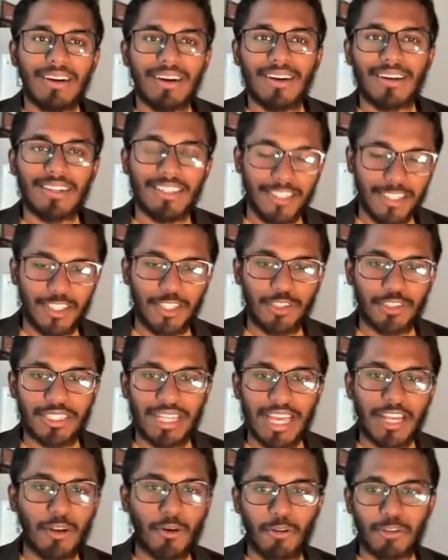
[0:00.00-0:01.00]
institution.
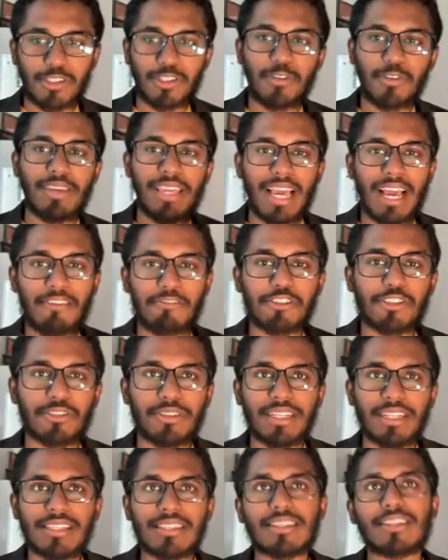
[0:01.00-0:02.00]
And also we have
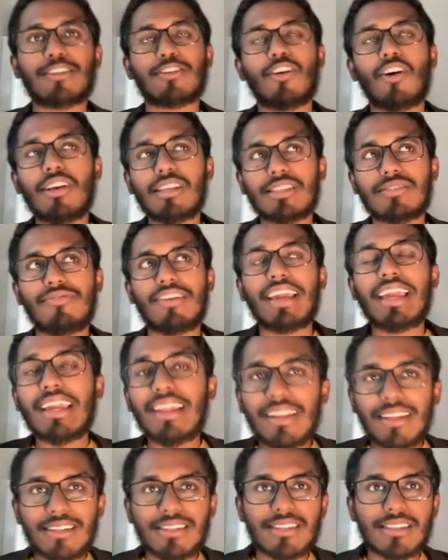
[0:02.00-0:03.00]
students across
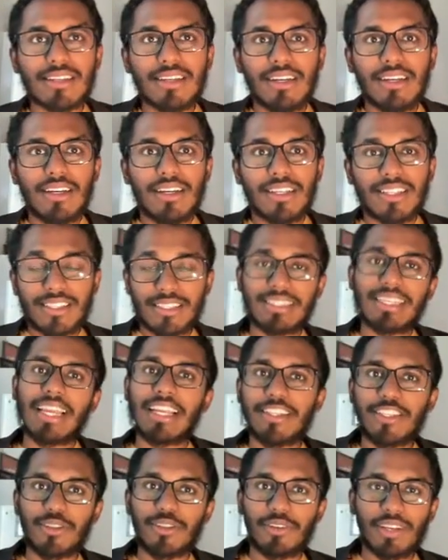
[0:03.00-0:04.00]
various
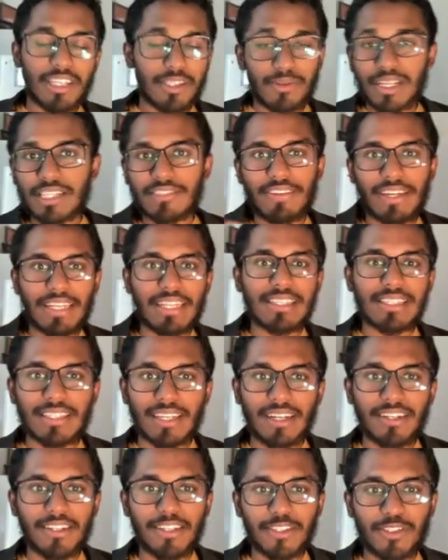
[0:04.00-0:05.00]
states, as well as various
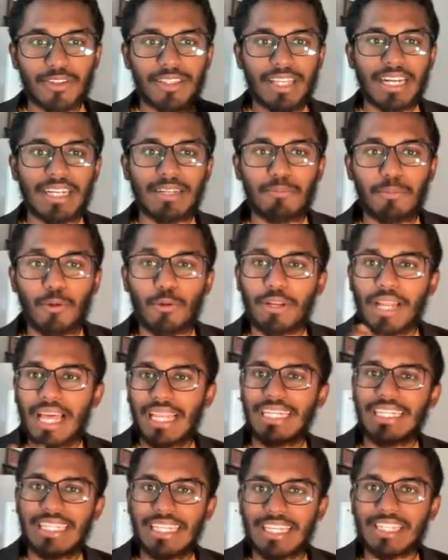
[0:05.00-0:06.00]
countries, so that
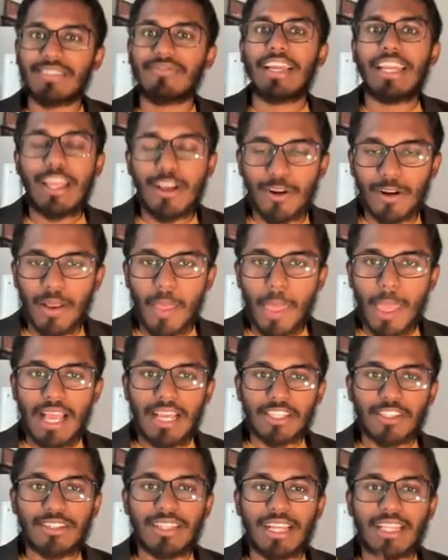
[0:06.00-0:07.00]
plurality is very good.
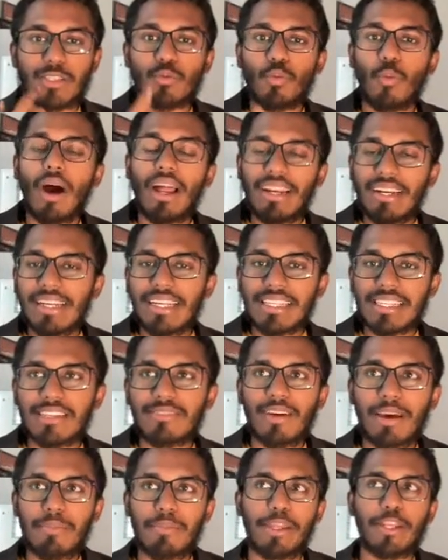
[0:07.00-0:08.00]
So that's one
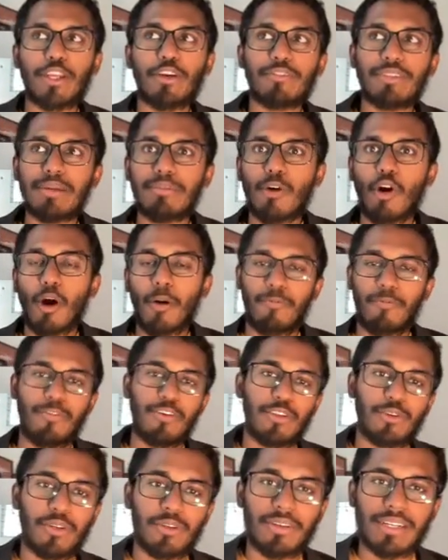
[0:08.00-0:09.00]
reason why many of them offer
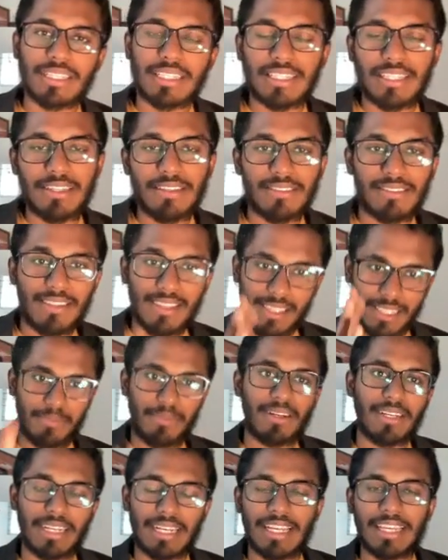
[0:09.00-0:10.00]
university this
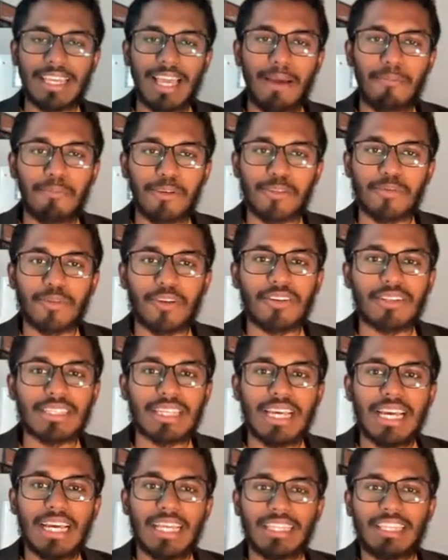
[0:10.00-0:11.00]
particular campus, because
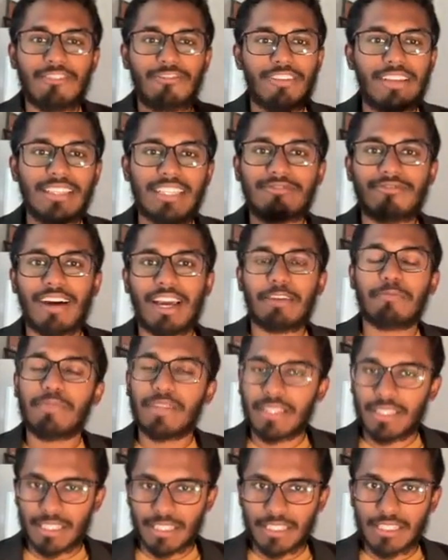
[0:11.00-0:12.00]
they feel that
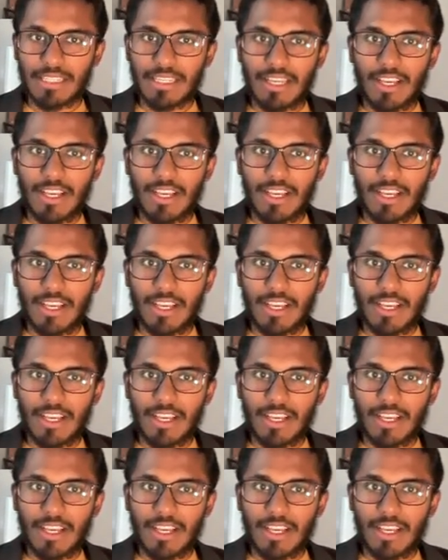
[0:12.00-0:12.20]
vibrance